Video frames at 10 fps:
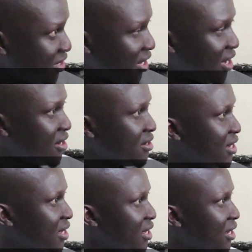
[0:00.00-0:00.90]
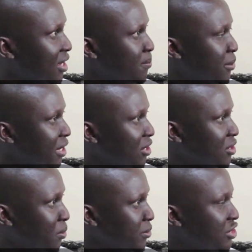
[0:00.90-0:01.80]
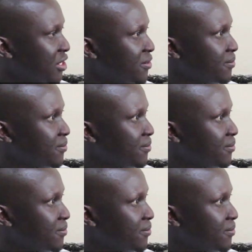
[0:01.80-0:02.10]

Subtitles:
that are being committed.